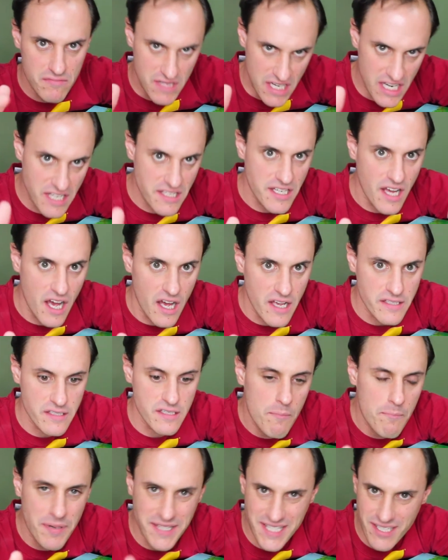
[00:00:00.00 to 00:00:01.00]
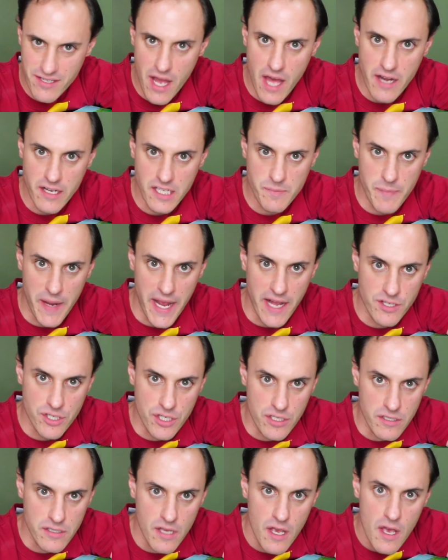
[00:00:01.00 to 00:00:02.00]
It does, but they're not
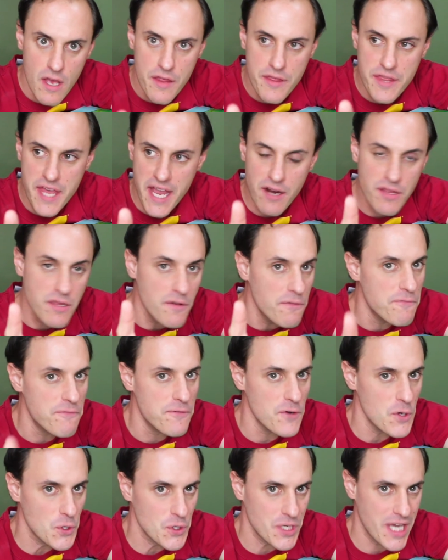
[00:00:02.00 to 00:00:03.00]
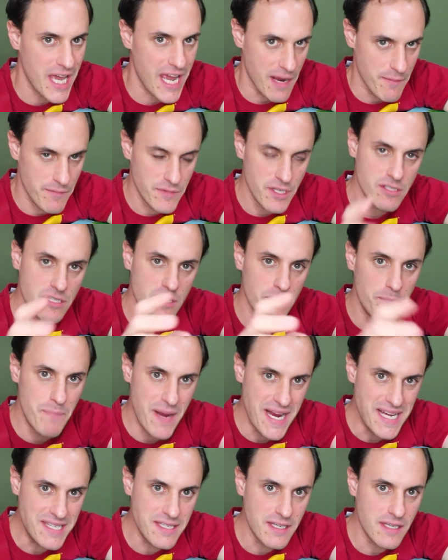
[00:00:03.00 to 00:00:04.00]
expansions. They're the full game. There's the
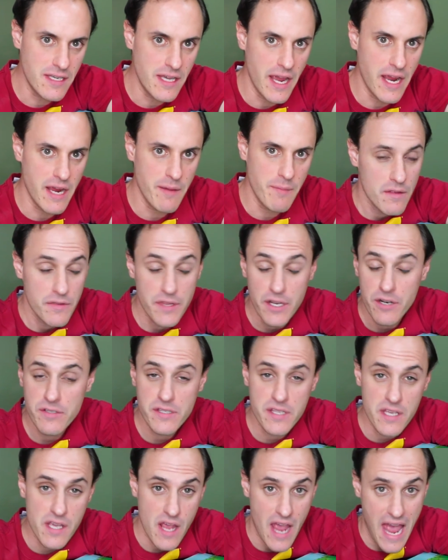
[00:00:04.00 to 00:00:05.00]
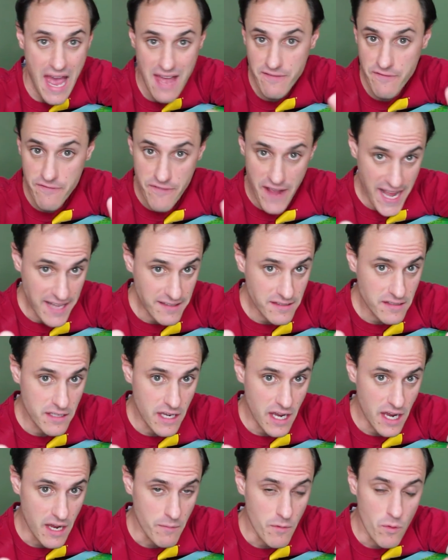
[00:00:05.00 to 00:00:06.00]
basic game, there's the advanced
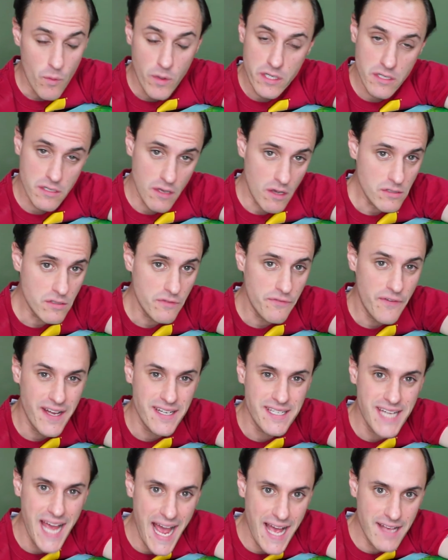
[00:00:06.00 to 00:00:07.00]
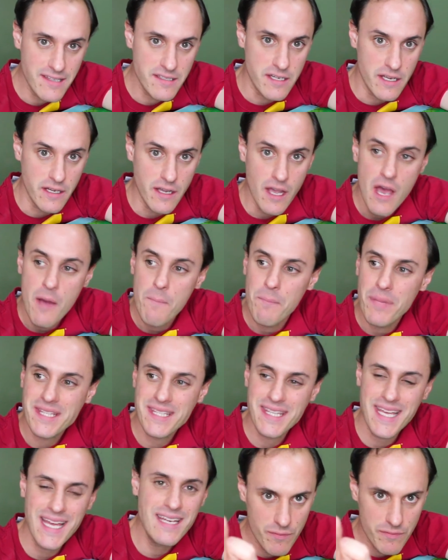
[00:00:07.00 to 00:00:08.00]
game, which is also fantastic,
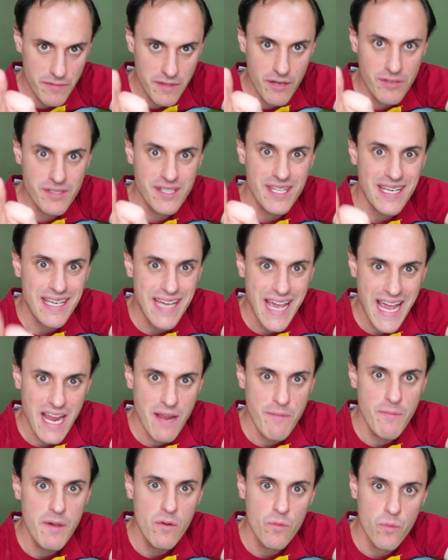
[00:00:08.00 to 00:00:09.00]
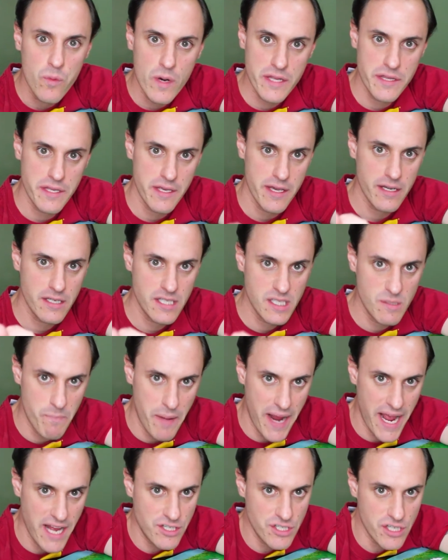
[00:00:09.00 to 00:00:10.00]
but then there's the game with
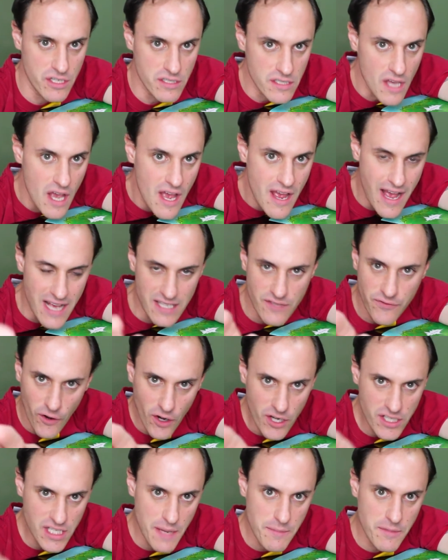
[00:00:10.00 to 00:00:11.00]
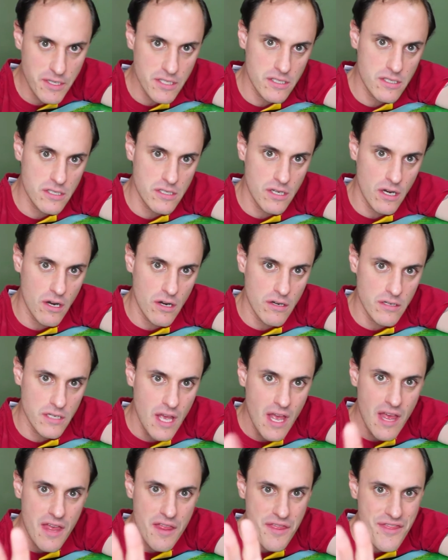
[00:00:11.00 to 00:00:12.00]
expansions. As far as I'm
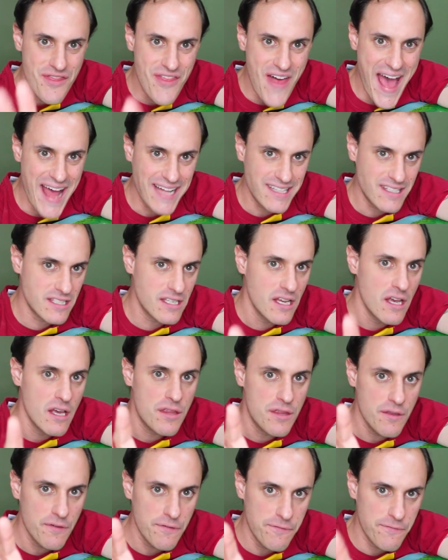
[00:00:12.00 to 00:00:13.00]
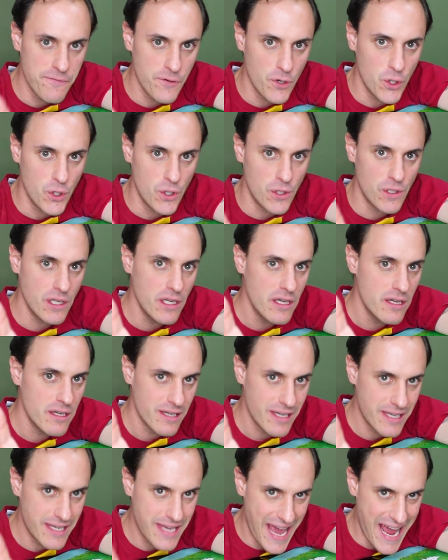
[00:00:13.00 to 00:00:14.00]
concerned, that's the
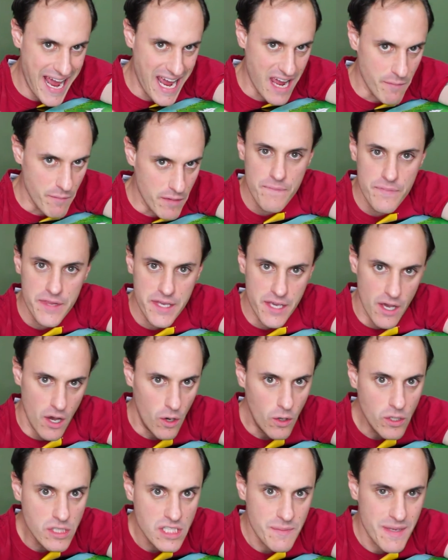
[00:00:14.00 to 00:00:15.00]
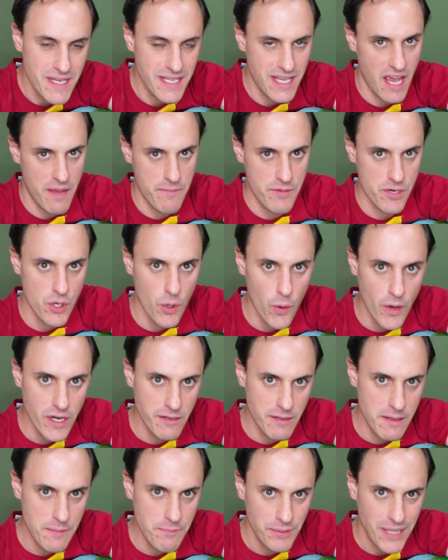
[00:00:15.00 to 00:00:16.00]
full game. The ultimate game you're going
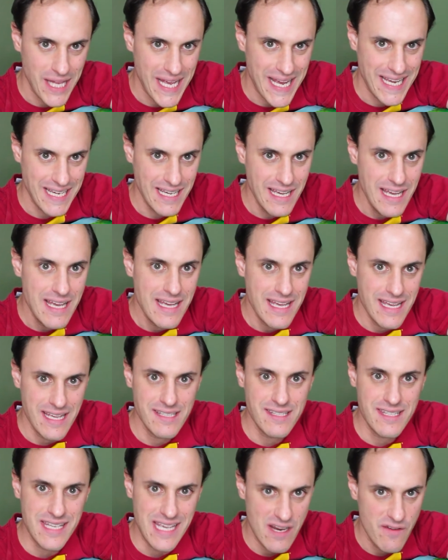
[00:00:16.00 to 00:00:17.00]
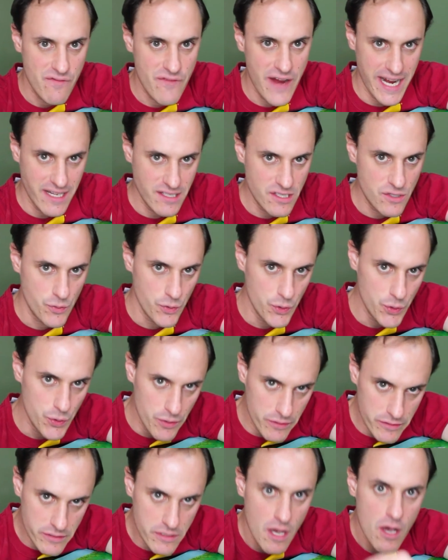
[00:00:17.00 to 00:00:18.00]
to be playing is the advanced
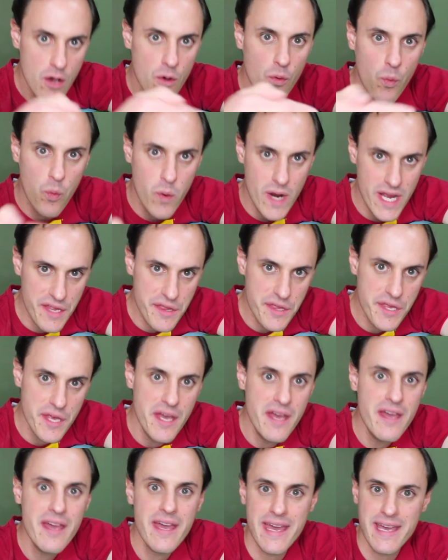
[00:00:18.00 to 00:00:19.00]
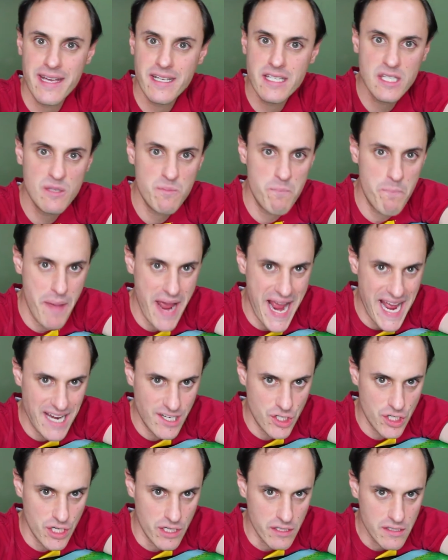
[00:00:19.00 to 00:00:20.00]
rules with
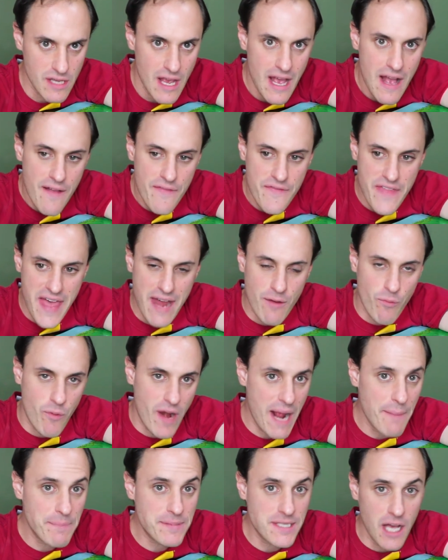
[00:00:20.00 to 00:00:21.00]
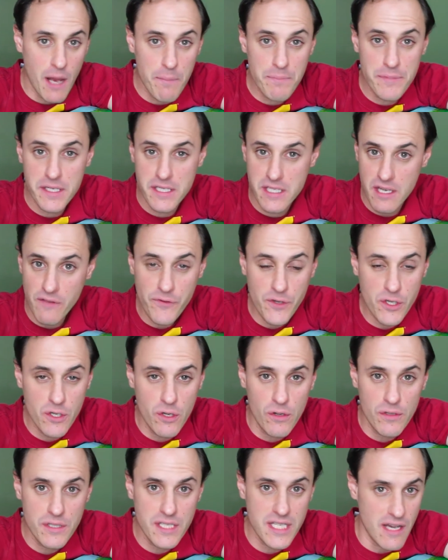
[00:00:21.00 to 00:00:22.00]
expansions that ramps up the
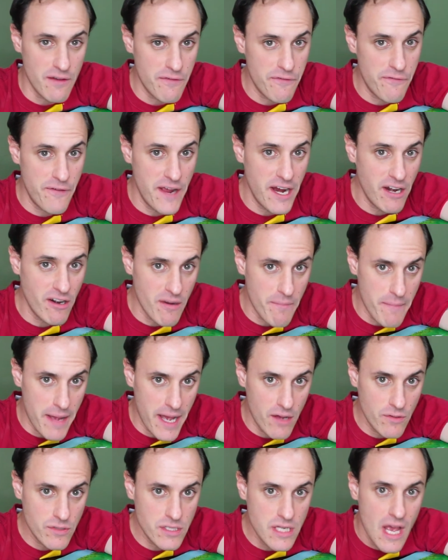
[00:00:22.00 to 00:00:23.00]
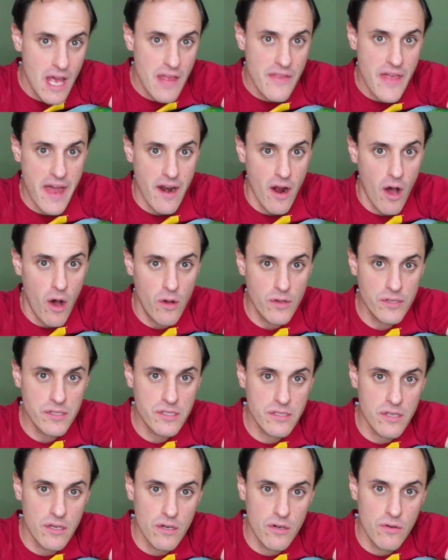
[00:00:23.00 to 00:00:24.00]
difficulty a fair amount, that
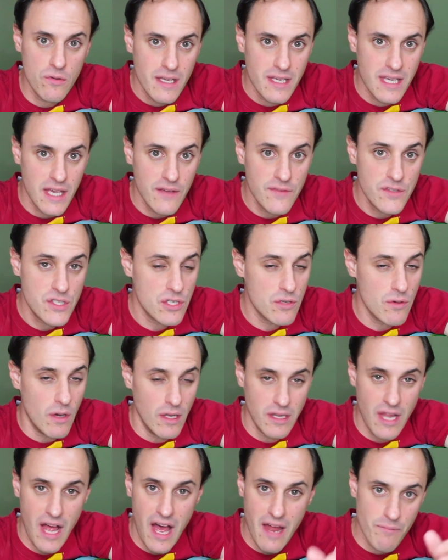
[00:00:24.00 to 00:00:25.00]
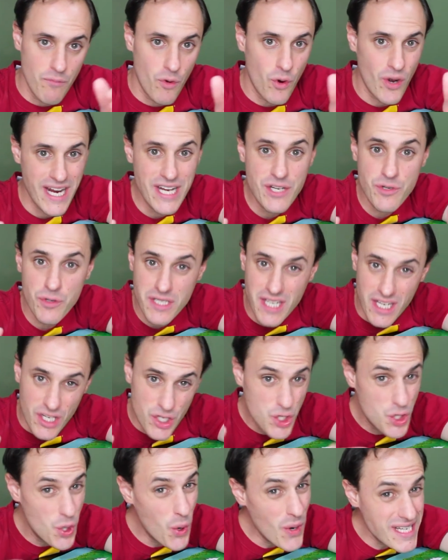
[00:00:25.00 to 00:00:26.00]
also gives you a lot more interesting
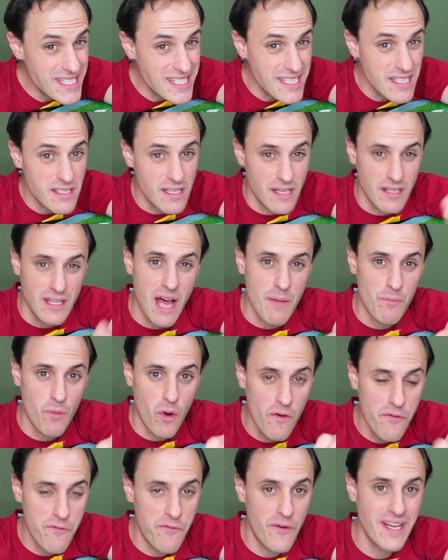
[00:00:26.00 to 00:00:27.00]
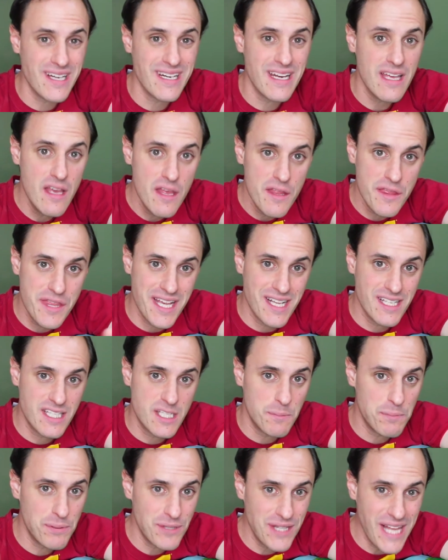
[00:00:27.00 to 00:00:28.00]
choices and a lot more fun things
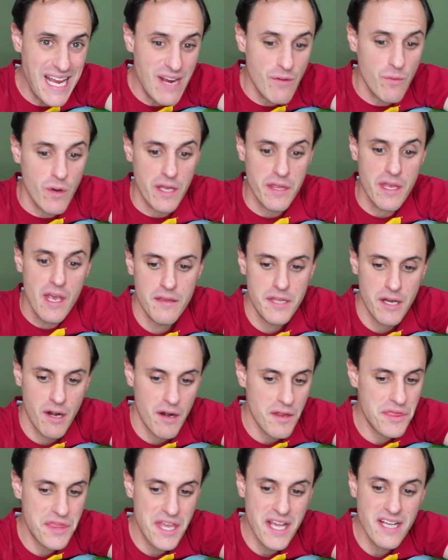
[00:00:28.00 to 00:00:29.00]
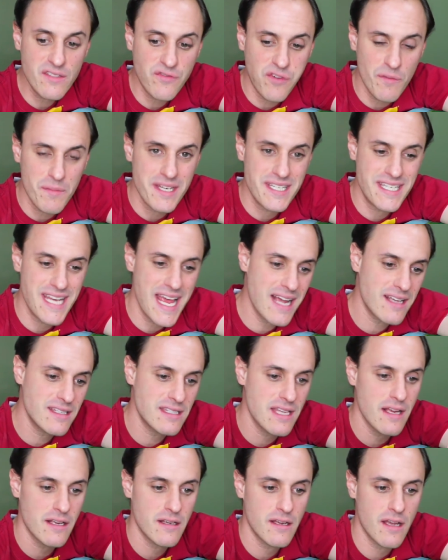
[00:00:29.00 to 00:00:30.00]
to play with. There are things from the decks
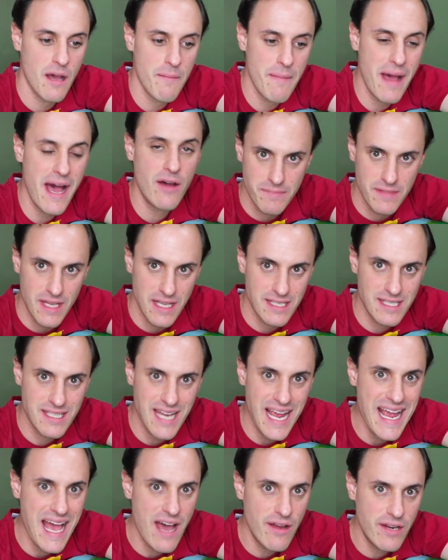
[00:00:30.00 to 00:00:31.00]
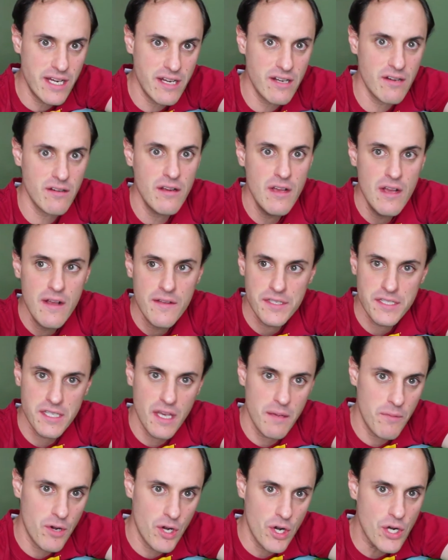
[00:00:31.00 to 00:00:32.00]
that come out, they stay out here,
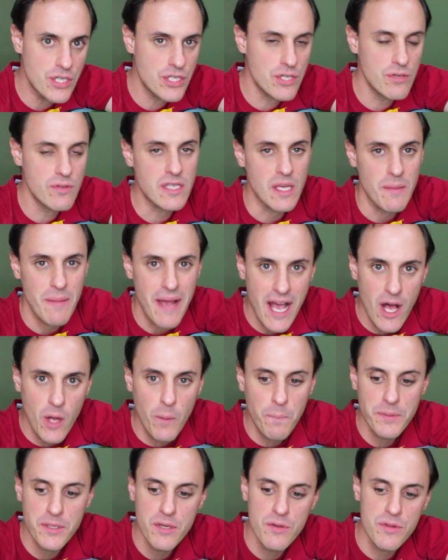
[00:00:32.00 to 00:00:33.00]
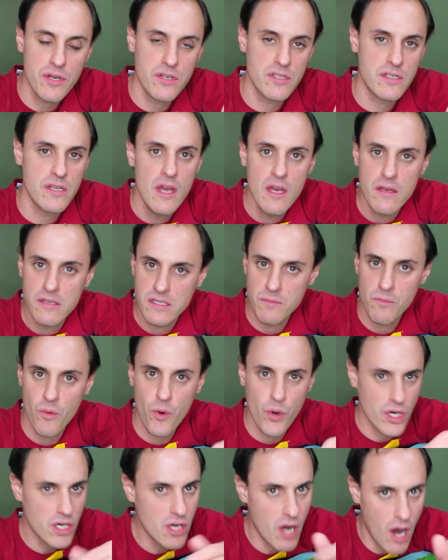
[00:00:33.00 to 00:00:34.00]
some hurt you, some help you, there's some
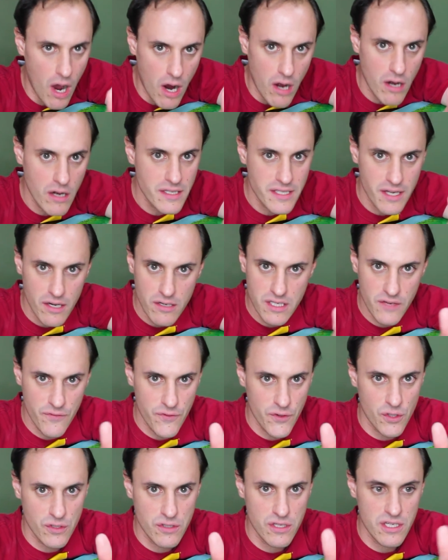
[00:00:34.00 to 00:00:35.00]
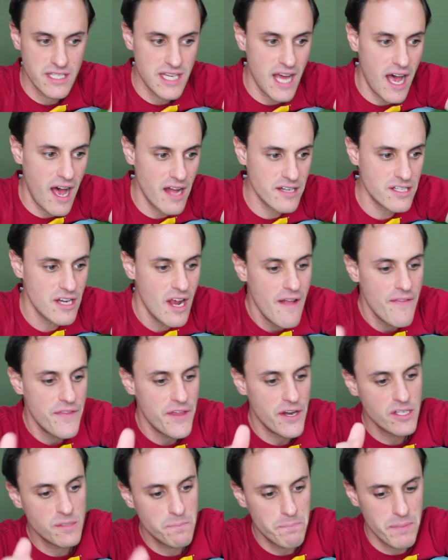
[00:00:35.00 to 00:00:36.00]
more cards that are difficult to dodge,
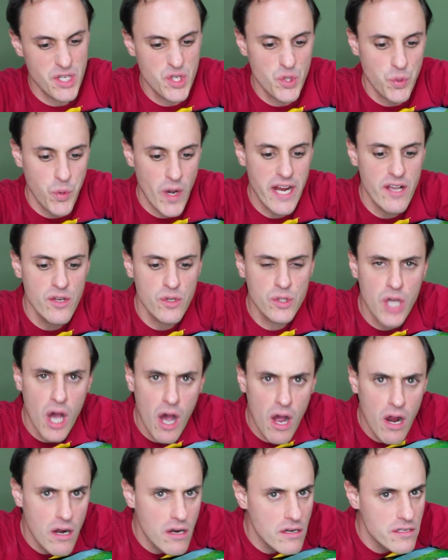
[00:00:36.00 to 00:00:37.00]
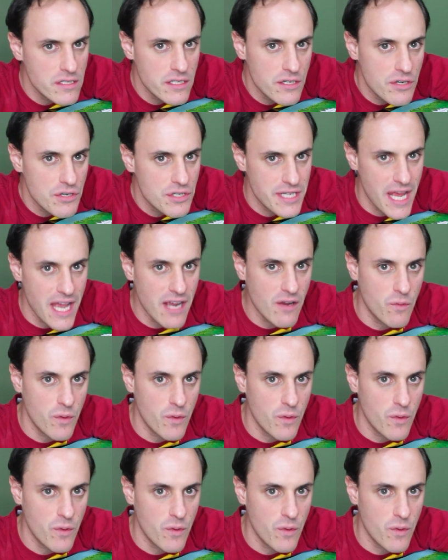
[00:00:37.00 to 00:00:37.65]
there's betrayal cards in your deck